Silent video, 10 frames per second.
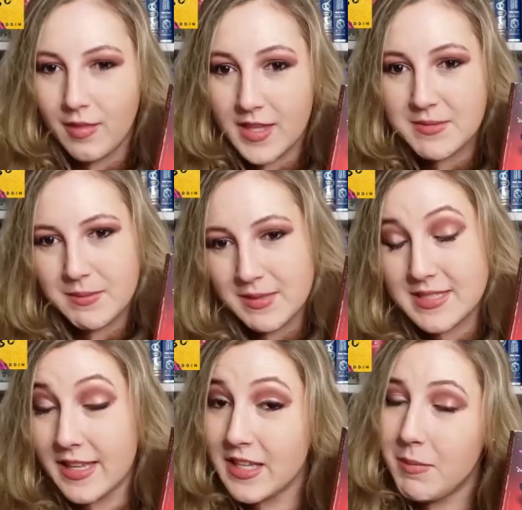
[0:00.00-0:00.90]
This one was
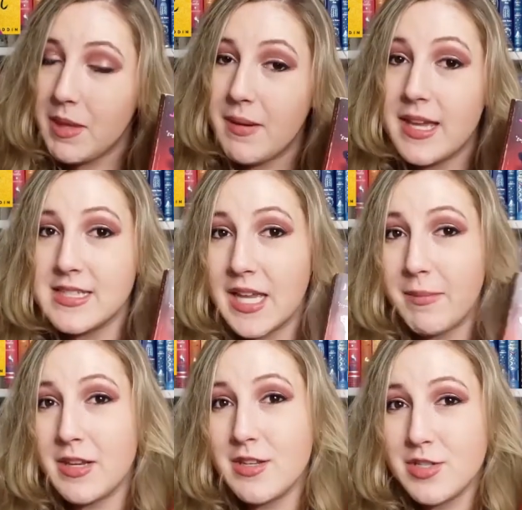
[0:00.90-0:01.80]
sent to me by
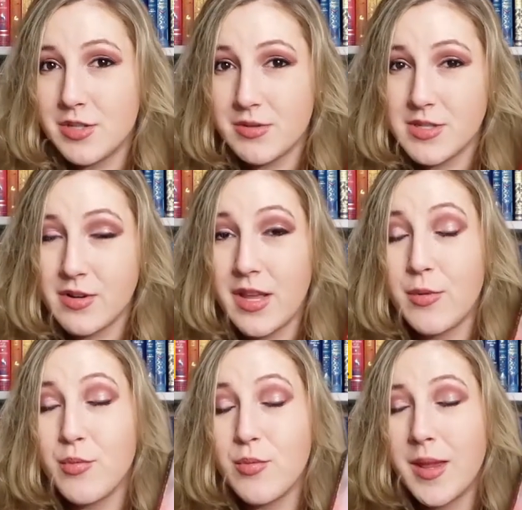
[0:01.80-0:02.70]
Simon & Schuster, and I
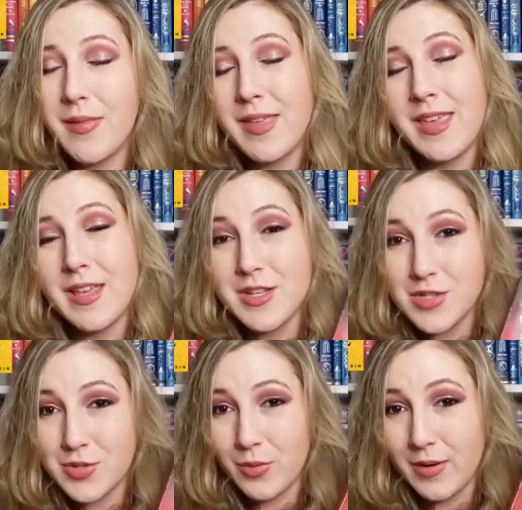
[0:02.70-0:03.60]
really
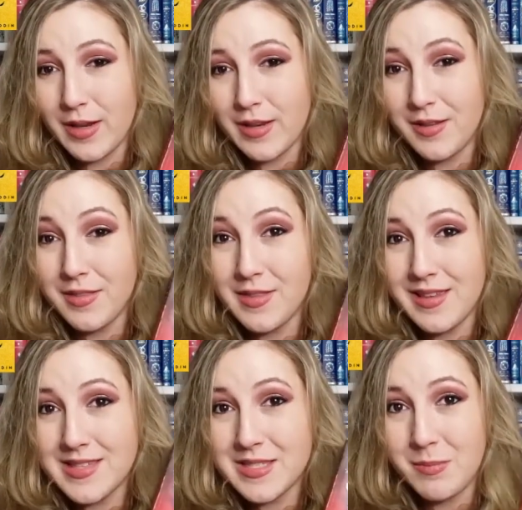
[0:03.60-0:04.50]
enjoyed
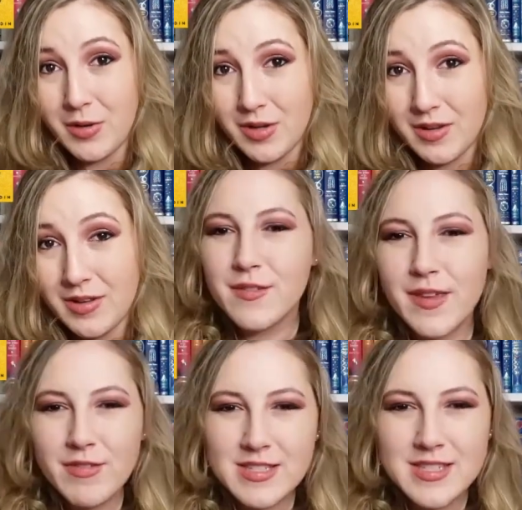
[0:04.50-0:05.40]
this book. So
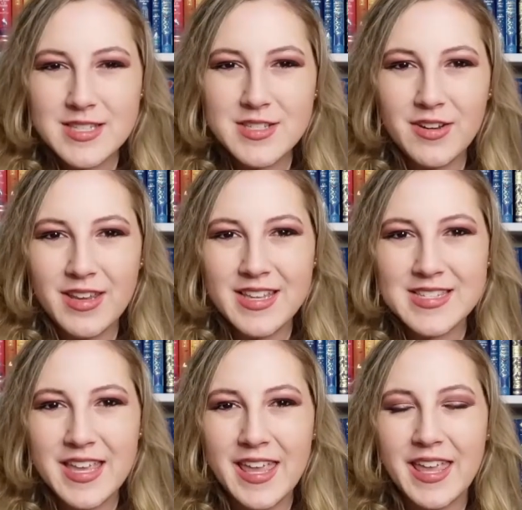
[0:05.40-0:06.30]
Favorite Sister
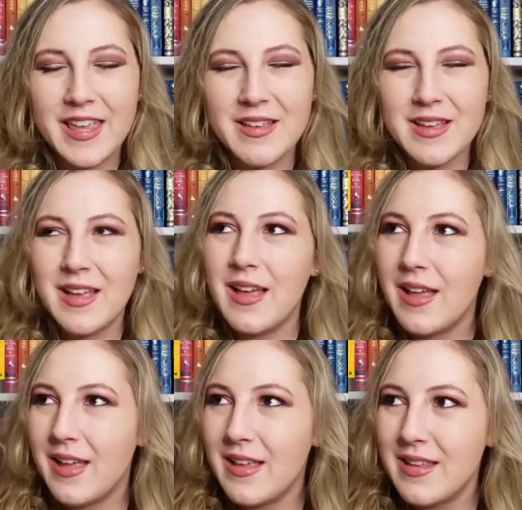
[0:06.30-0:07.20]
is a,
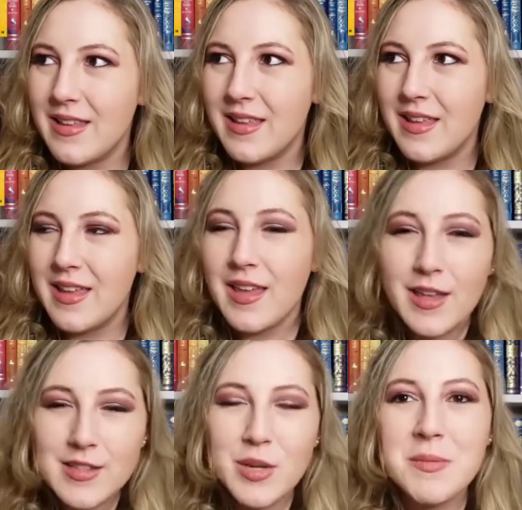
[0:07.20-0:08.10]

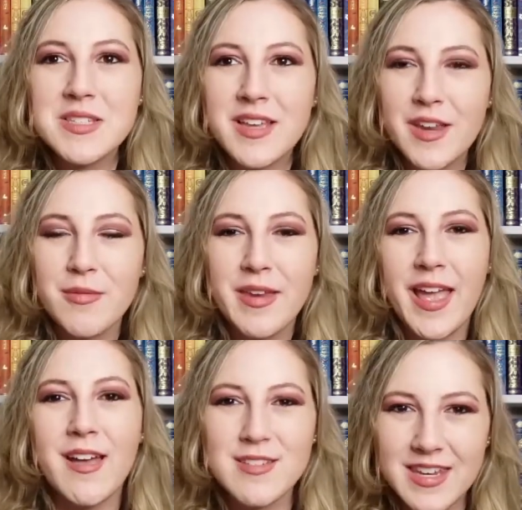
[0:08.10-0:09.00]
it's almost like
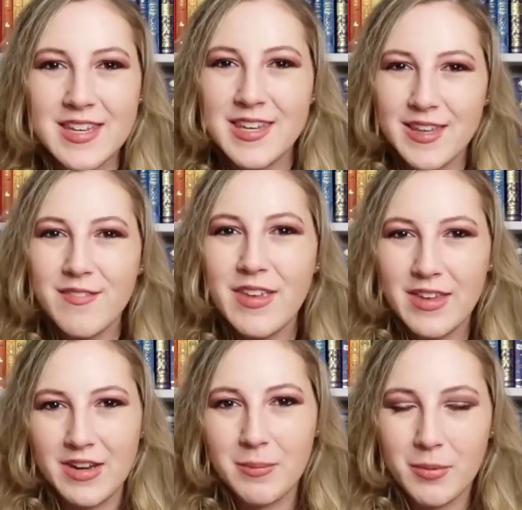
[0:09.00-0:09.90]
reality
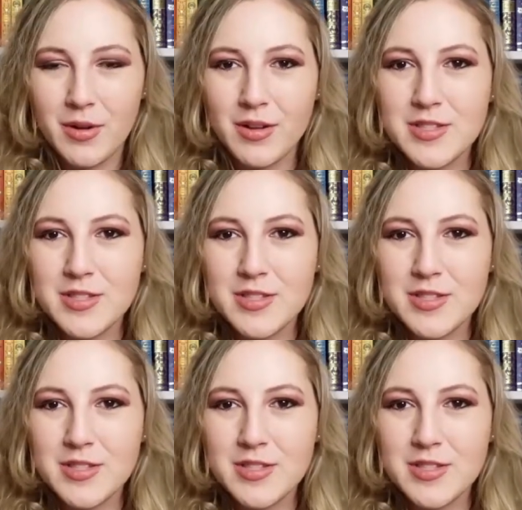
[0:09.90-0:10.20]
TV in a book.